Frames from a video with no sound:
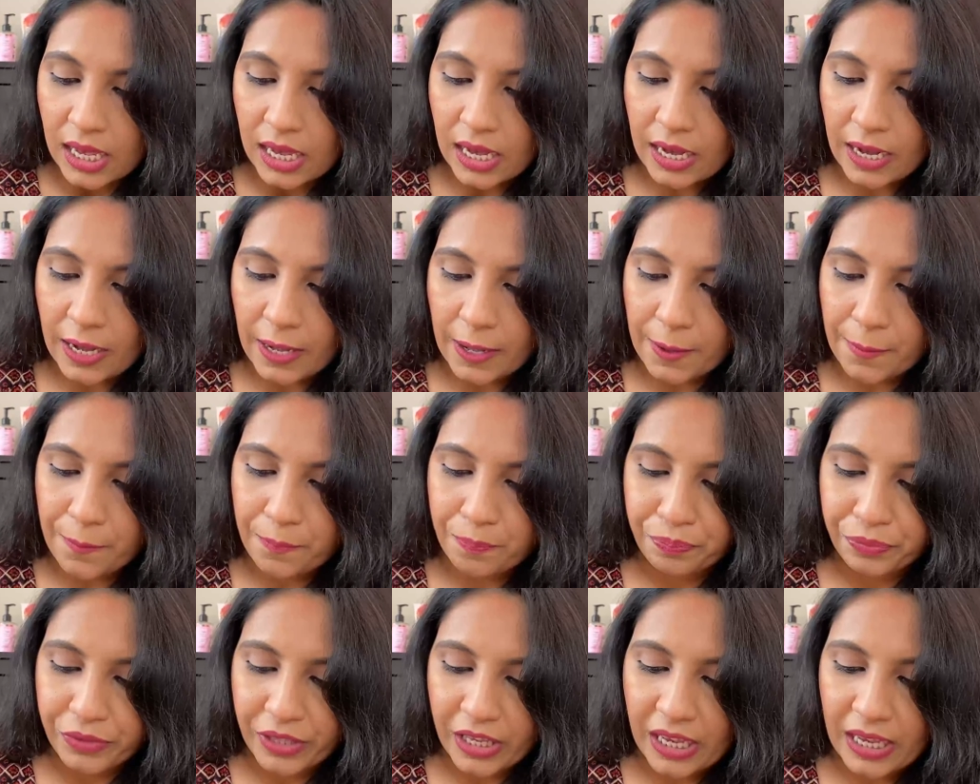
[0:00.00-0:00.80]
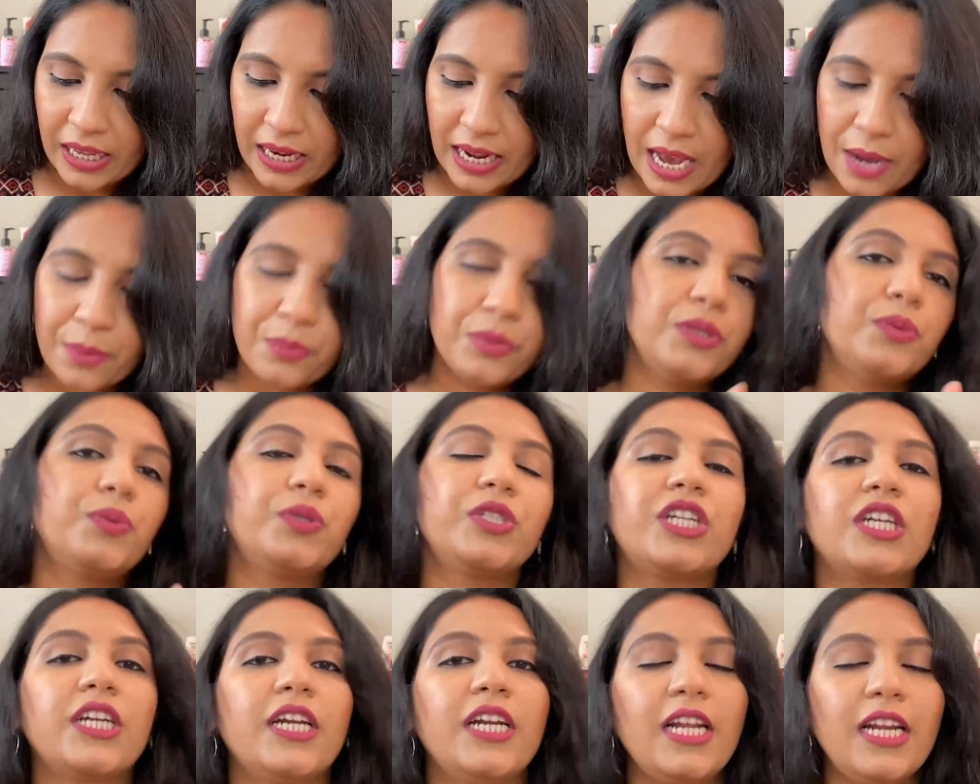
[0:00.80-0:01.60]
And I want to
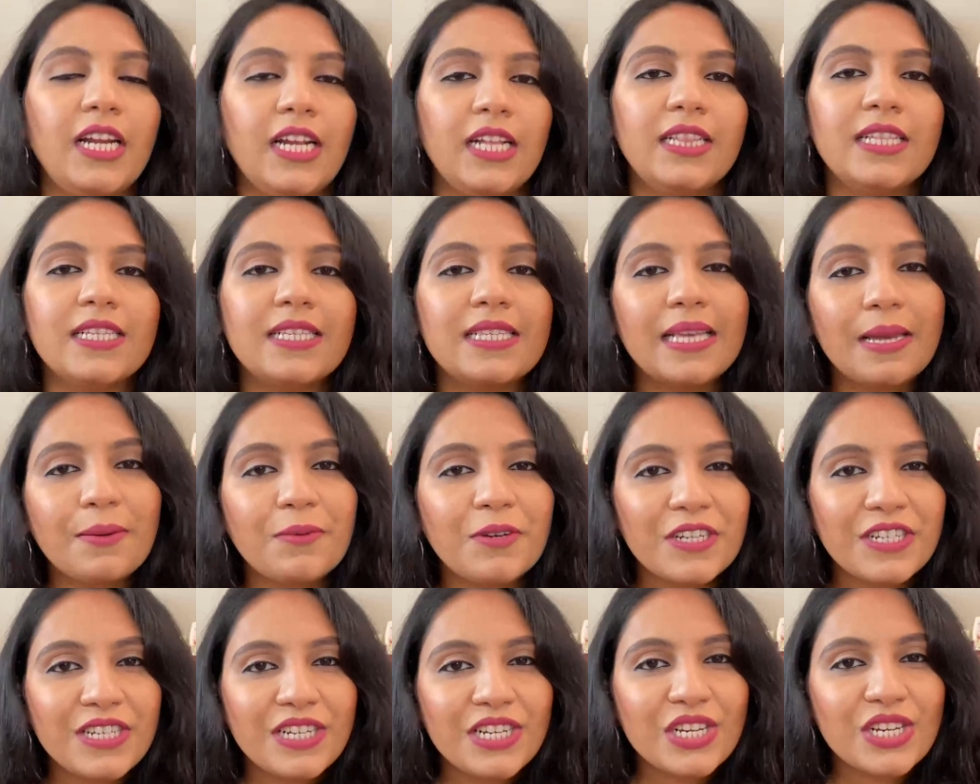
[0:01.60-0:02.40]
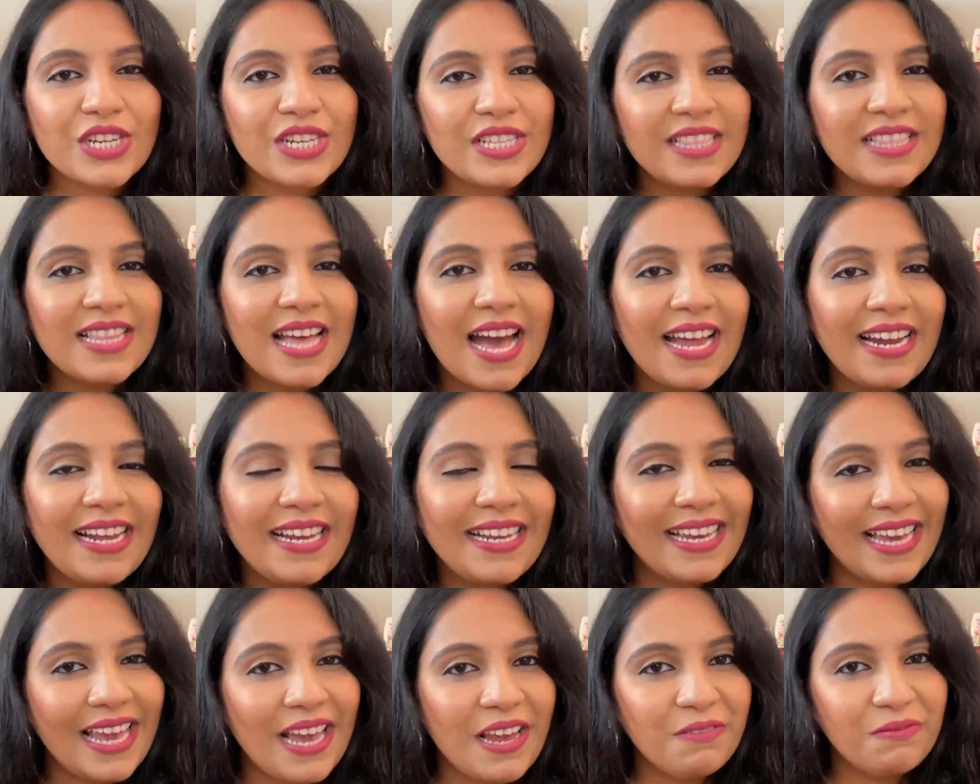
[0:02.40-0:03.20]
return it in the same condition that
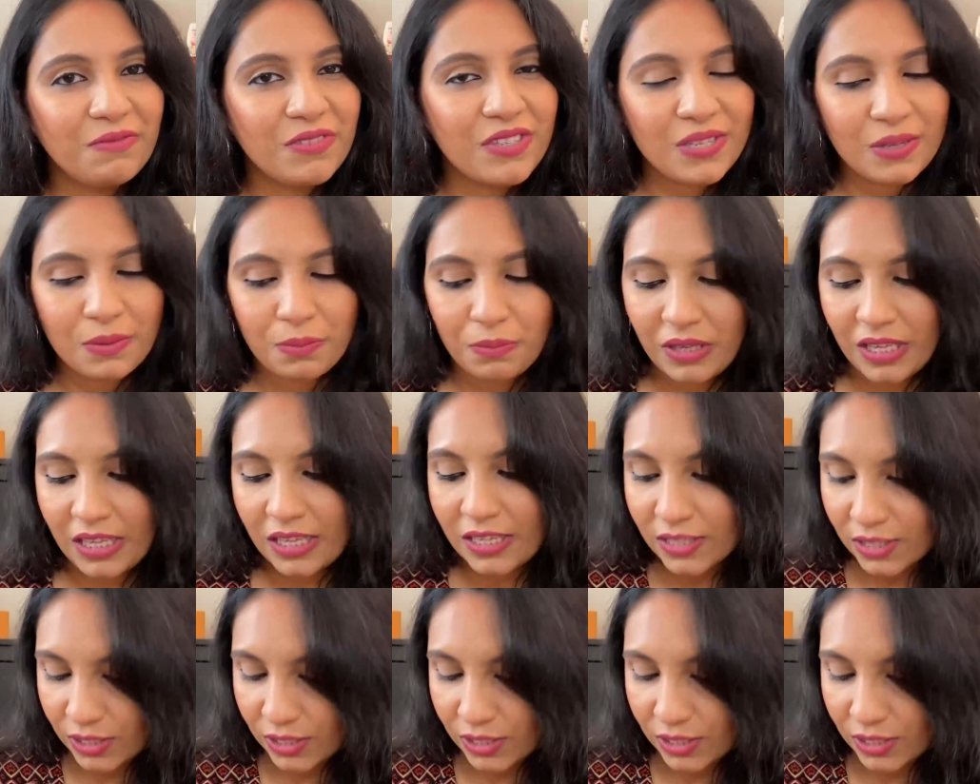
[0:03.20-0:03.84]
it came to me.